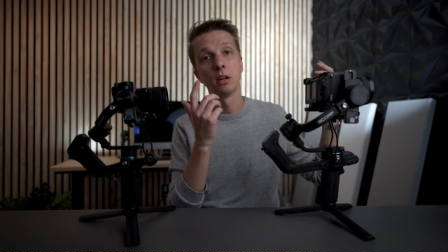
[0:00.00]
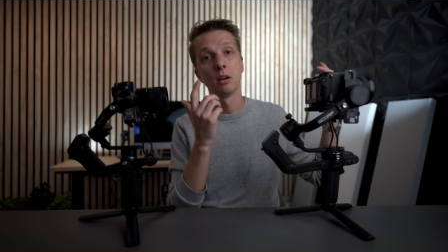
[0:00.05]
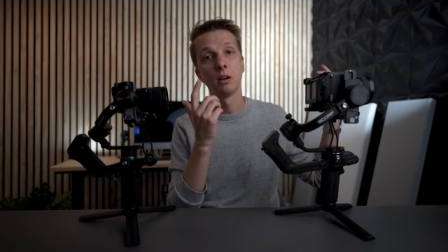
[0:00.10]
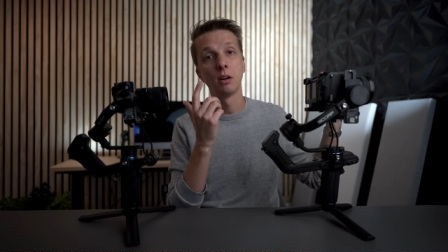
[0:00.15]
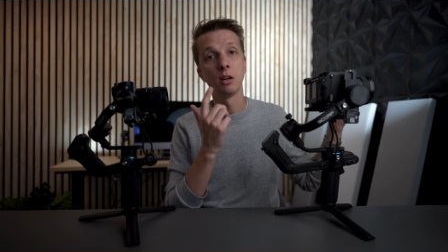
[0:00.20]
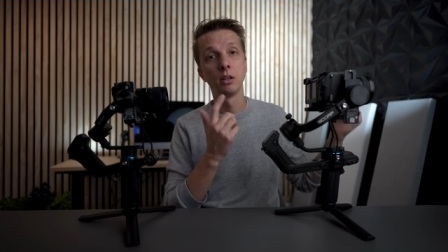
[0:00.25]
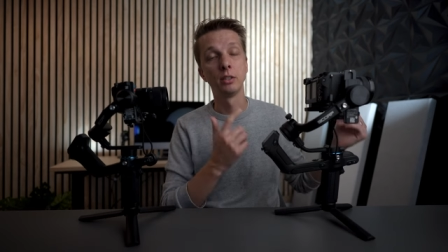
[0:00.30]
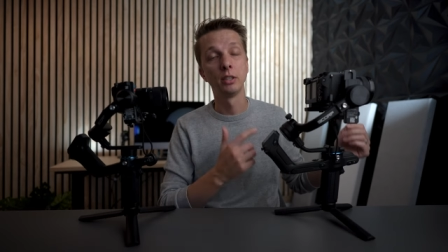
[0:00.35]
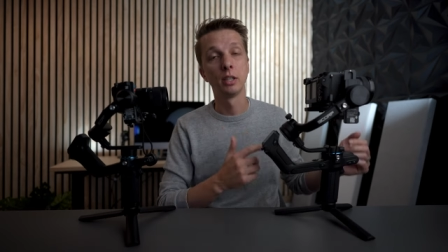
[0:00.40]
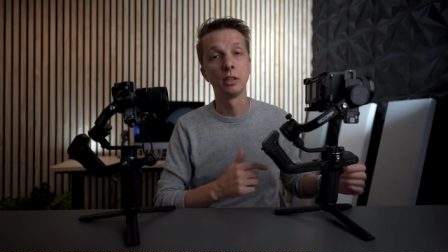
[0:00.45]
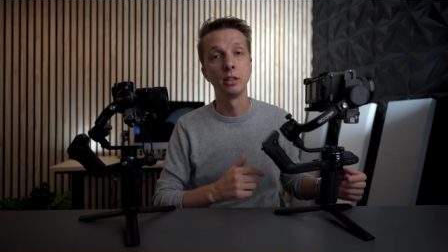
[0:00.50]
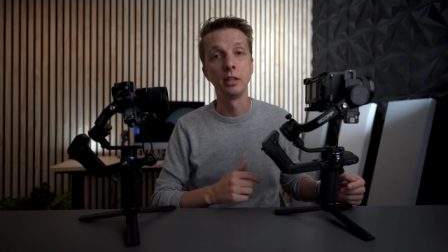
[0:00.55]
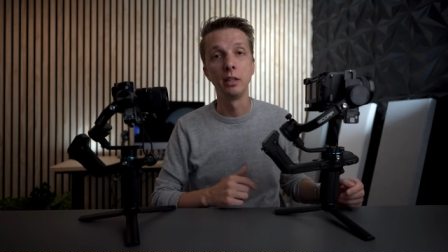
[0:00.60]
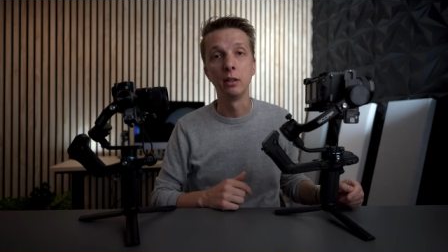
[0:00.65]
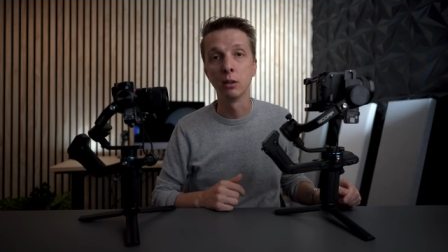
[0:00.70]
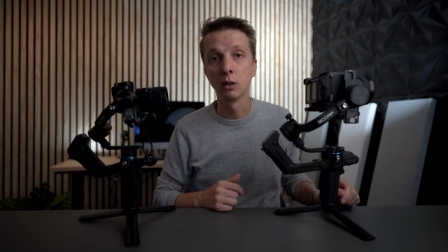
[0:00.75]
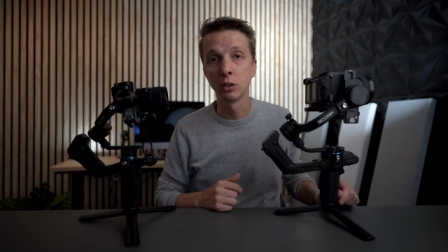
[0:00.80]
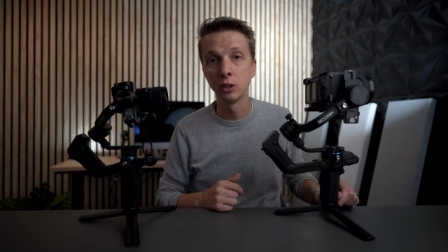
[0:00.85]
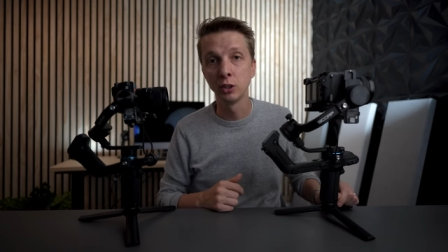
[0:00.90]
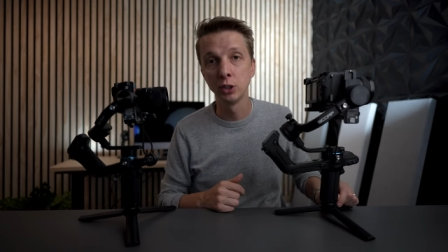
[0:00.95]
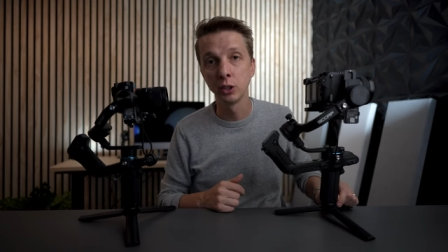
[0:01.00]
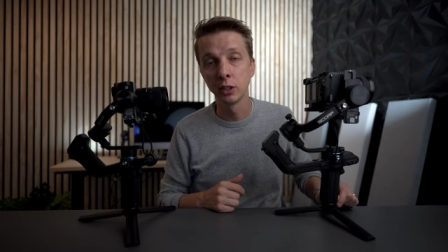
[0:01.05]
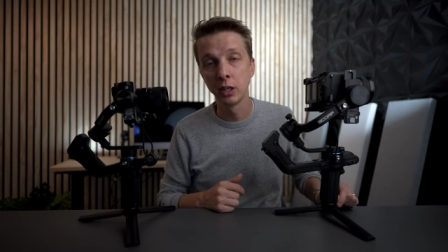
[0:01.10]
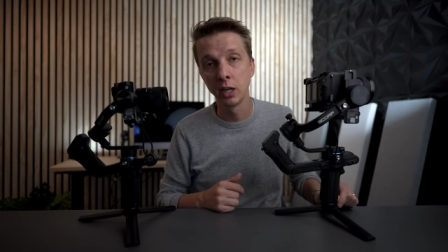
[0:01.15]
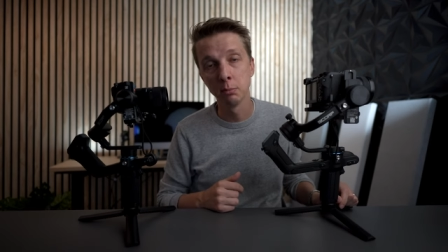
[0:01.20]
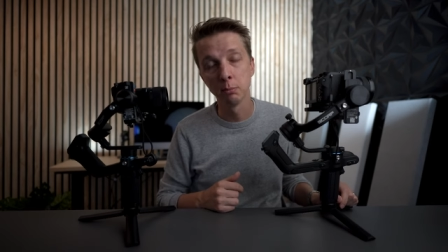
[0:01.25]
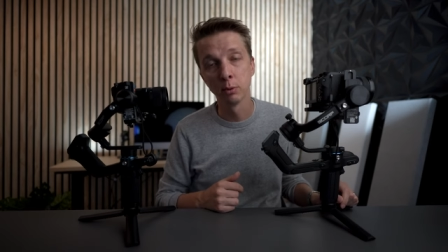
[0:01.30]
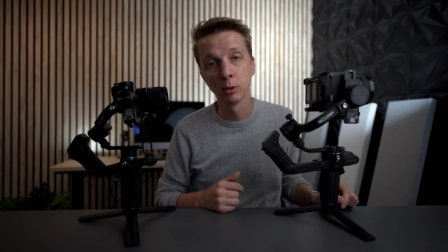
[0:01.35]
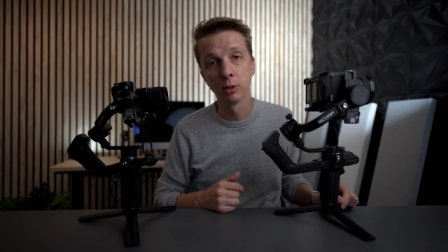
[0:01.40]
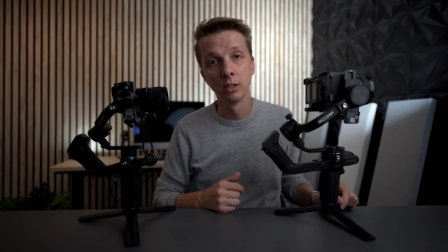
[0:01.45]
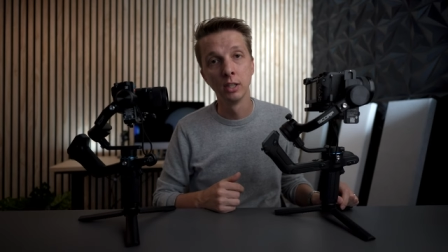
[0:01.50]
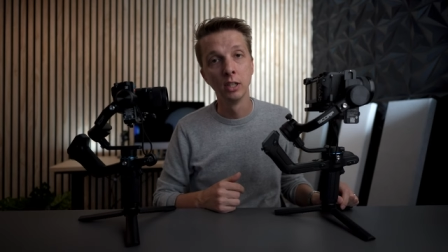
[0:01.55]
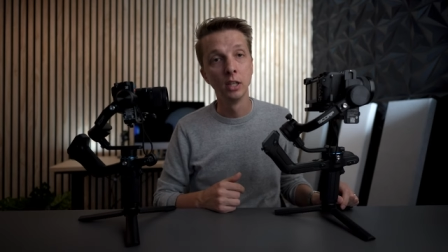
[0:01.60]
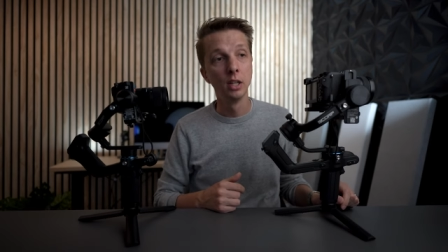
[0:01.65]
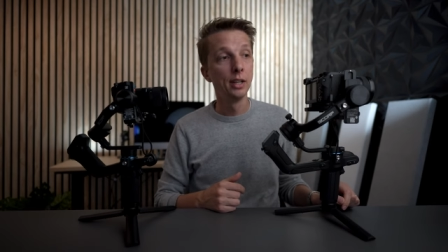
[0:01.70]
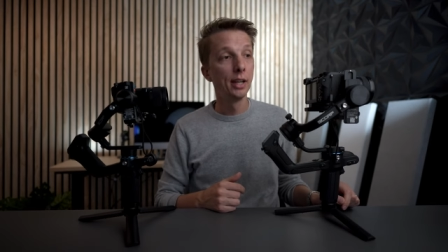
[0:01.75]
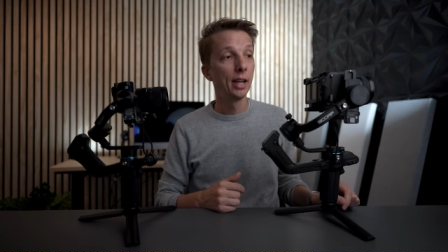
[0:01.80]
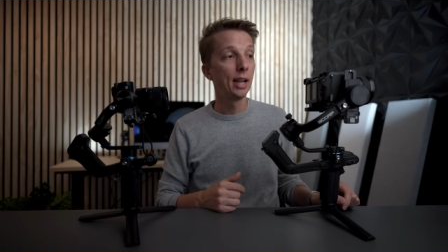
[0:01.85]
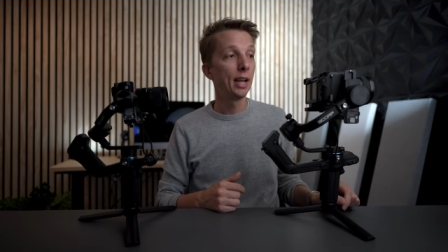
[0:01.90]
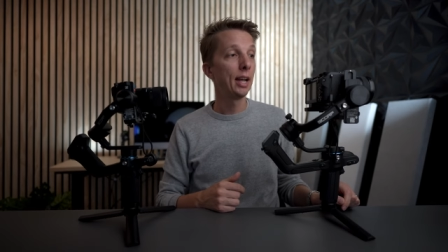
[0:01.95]
on the larger gimbal.
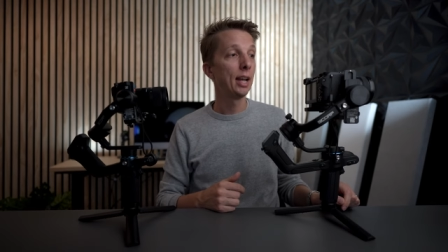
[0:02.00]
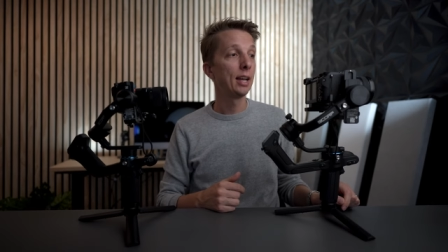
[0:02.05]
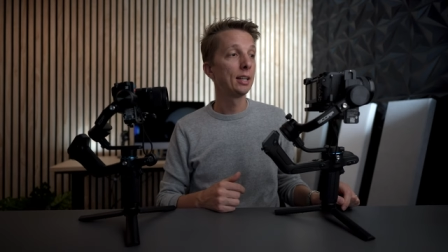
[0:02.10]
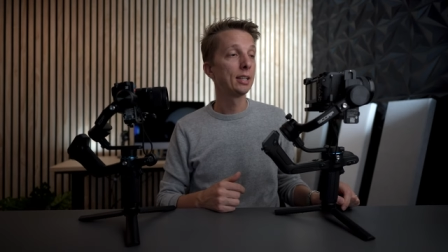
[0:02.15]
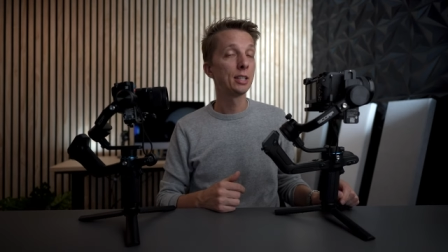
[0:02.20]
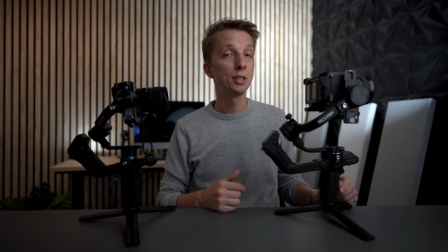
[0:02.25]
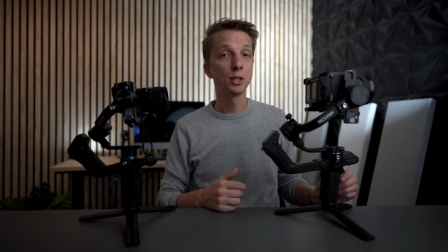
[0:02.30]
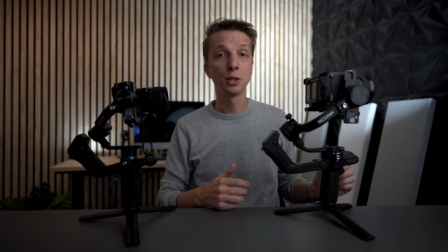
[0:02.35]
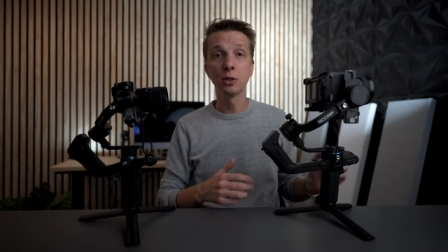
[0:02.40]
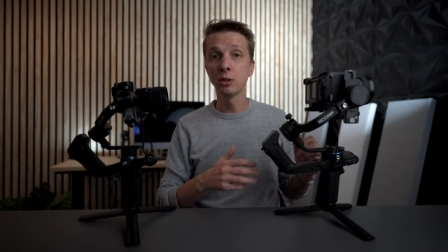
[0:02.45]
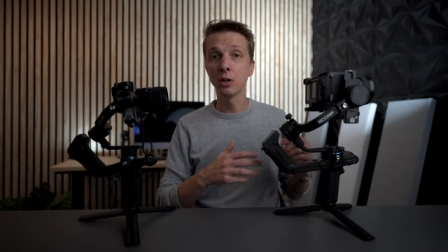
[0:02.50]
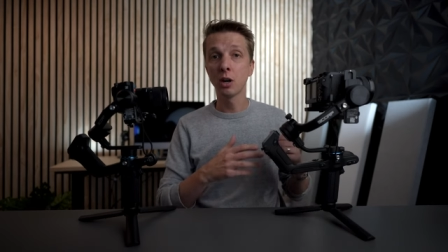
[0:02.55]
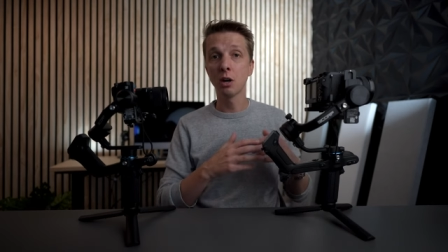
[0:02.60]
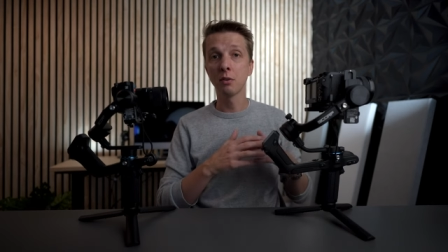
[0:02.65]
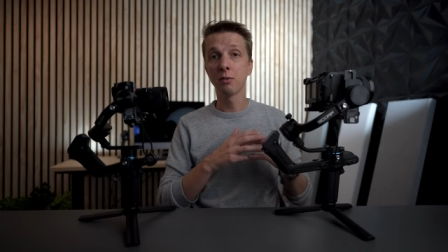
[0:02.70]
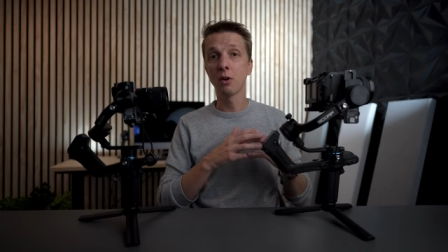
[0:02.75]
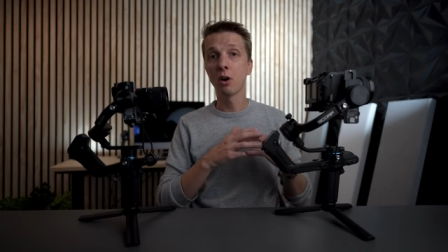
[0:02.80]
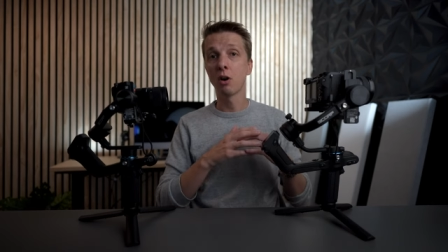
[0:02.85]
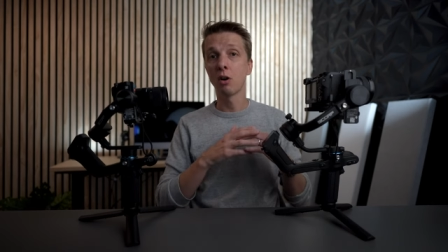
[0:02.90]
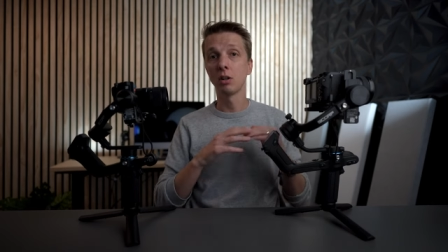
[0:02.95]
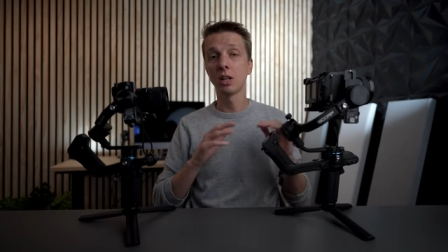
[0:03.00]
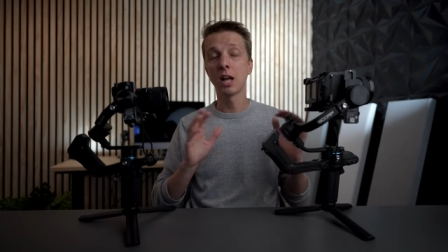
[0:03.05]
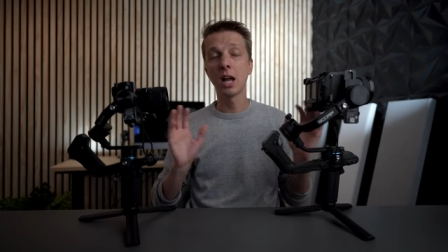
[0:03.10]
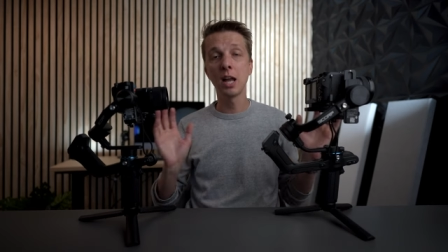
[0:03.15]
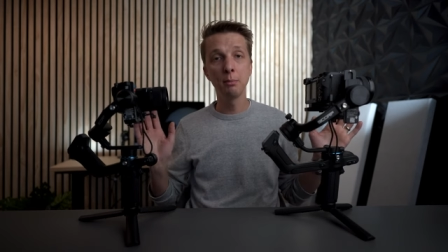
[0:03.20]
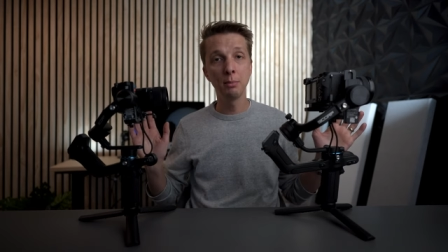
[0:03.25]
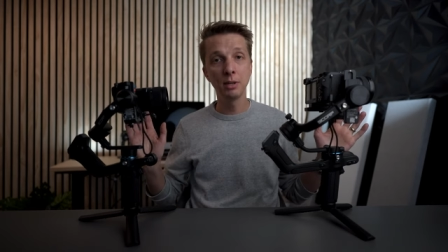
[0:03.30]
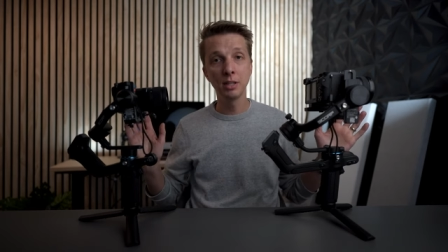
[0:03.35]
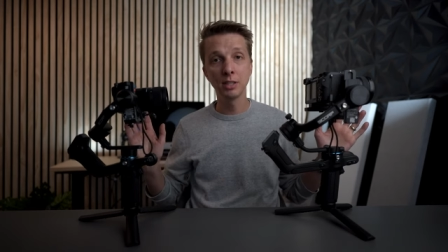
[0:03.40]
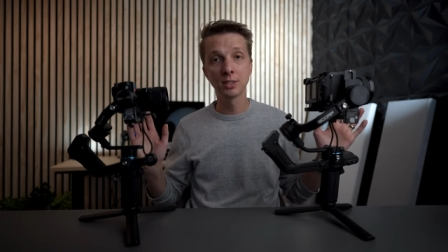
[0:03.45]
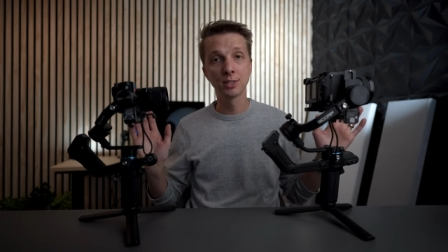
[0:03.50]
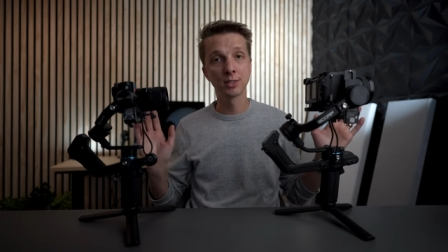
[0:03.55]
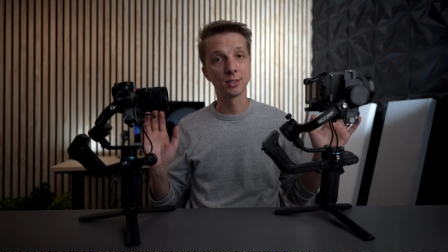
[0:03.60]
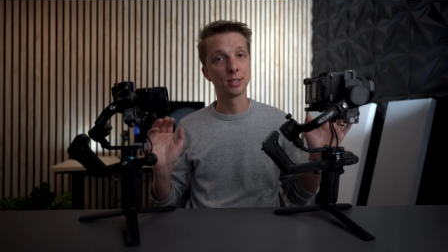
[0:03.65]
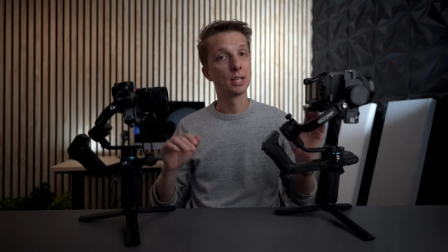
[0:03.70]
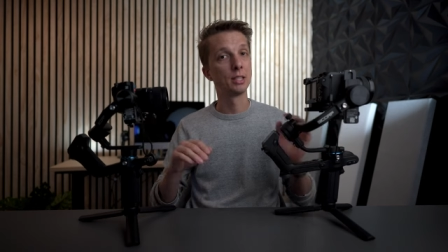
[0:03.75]
And I turned off all IBIS.